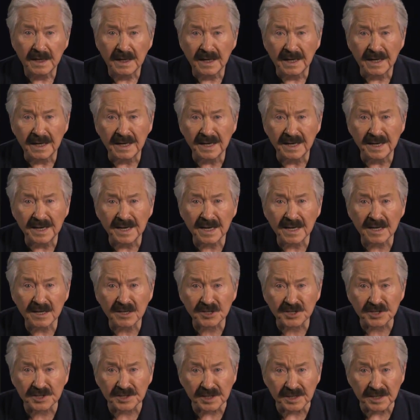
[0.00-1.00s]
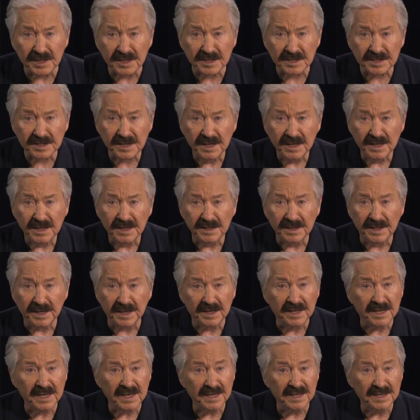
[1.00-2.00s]
He now says
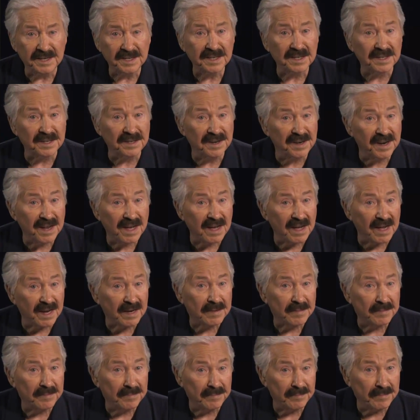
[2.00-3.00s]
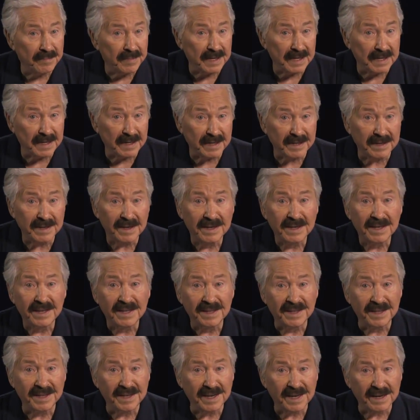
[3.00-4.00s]
that he did not mean
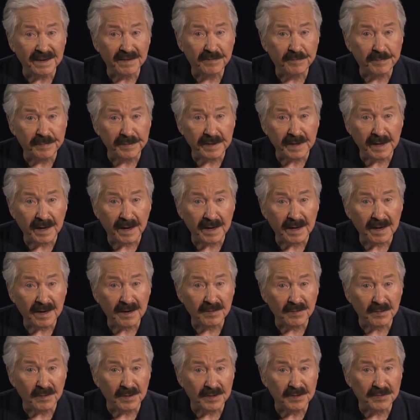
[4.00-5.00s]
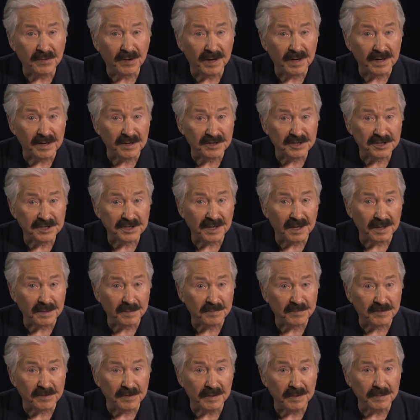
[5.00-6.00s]
the FBI would try to
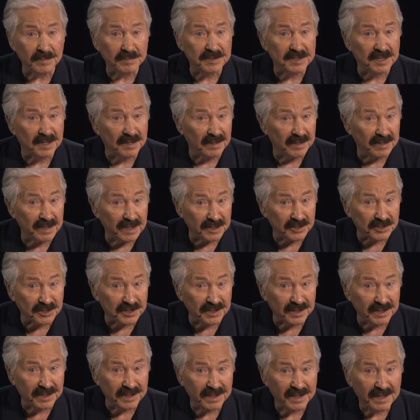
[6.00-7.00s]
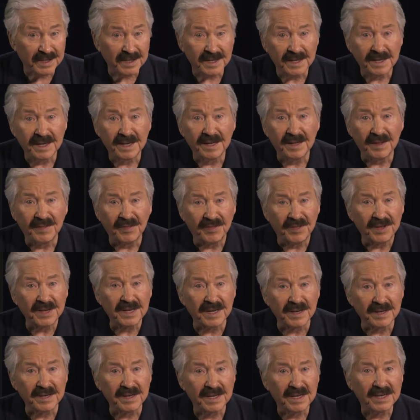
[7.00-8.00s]
stop Trump's election.
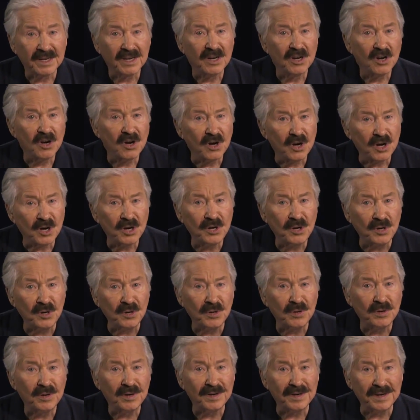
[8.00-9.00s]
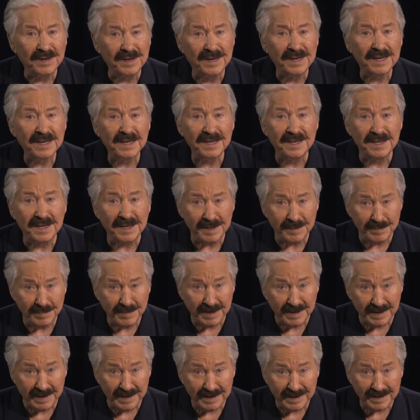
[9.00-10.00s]
Then, who did he
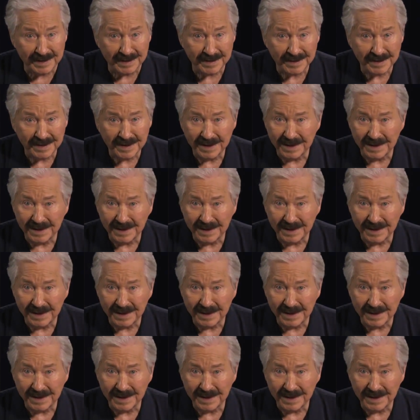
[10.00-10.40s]
mean?